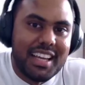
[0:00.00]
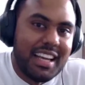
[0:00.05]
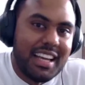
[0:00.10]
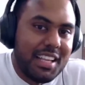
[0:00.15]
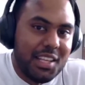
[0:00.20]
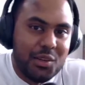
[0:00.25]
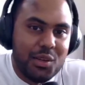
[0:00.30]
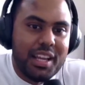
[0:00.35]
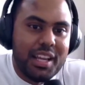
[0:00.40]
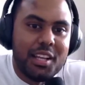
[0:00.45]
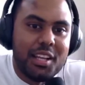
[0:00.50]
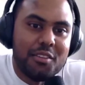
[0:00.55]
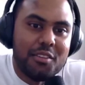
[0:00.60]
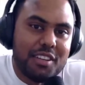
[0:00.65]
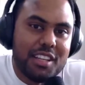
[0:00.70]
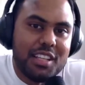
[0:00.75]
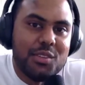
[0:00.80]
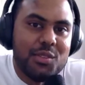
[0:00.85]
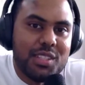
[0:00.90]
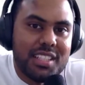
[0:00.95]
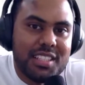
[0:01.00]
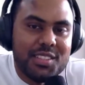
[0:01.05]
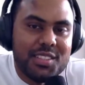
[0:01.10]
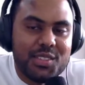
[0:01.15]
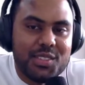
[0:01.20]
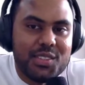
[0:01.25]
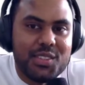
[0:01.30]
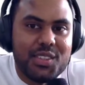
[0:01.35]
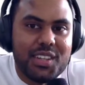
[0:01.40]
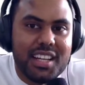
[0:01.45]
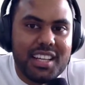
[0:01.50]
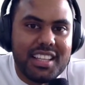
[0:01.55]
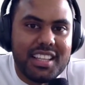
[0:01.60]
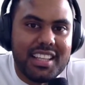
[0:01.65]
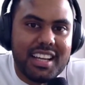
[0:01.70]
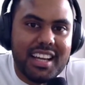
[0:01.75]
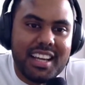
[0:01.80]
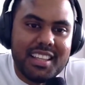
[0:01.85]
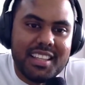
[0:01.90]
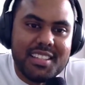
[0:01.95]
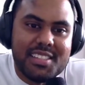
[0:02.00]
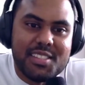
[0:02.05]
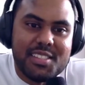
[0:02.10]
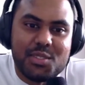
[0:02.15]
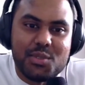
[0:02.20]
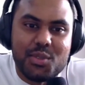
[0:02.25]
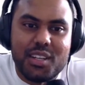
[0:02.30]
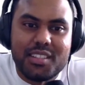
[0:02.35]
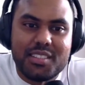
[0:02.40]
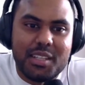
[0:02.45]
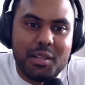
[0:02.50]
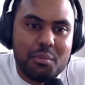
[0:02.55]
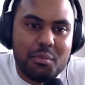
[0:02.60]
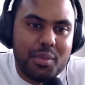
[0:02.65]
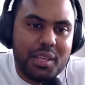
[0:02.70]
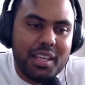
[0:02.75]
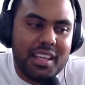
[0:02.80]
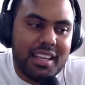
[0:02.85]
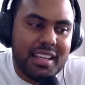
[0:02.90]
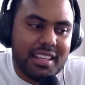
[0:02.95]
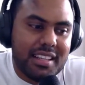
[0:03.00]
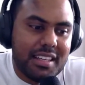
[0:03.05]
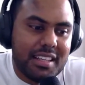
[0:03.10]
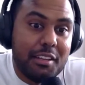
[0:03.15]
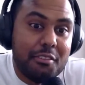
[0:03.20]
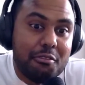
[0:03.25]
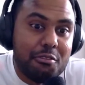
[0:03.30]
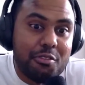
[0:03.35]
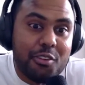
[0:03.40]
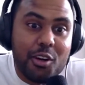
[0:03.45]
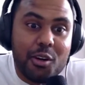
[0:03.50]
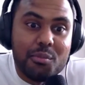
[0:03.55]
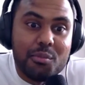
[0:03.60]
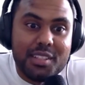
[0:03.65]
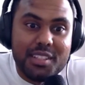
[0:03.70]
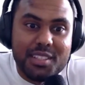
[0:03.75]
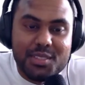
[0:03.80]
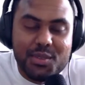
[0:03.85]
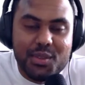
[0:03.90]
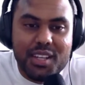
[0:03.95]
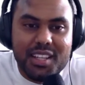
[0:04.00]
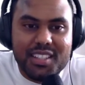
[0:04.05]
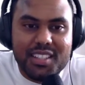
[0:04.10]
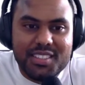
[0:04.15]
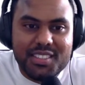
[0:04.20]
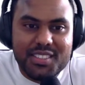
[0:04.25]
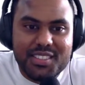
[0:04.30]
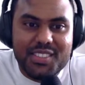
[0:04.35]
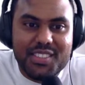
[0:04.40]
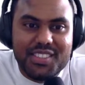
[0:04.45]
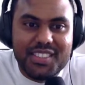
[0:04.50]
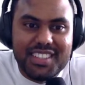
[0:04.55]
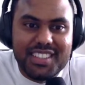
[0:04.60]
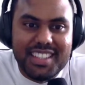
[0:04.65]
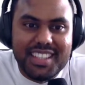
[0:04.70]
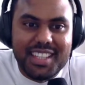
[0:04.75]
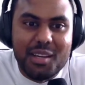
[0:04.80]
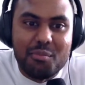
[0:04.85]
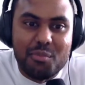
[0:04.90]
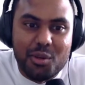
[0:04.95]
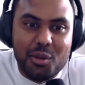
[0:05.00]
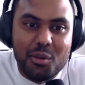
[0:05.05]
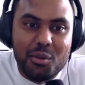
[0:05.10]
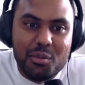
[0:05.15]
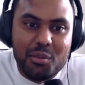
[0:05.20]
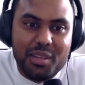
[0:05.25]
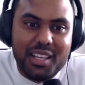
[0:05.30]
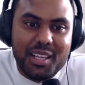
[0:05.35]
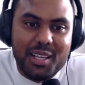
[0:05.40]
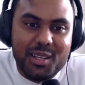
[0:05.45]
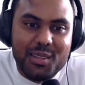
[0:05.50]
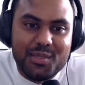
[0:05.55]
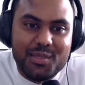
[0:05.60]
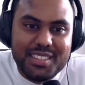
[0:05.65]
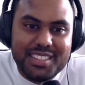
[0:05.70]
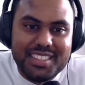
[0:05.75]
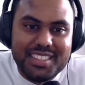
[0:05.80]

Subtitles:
You kind of alluded to the others as well, right? Being informed as well. So that probably helps.